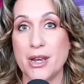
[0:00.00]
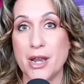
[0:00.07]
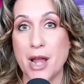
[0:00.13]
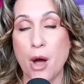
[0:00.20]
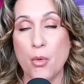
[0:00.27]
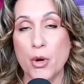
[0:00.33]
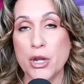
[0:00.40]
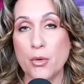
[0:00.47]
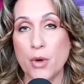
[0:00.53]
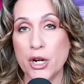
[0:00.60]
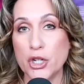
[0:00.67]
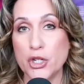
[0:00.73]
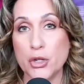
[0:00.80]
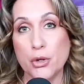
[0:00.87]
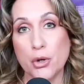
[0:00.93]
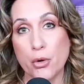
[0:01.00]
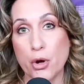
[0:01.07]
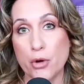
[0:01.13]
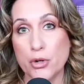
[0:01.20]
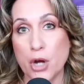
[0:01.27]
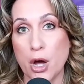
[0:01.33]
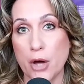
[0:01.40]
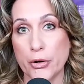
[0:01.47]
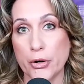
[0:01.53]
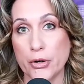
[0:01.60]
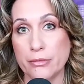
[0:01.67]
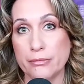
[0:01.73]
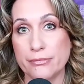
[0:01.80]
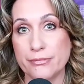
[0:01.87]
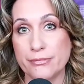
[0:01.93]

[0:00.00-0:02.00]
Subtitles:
Not when you want to do your own daughter.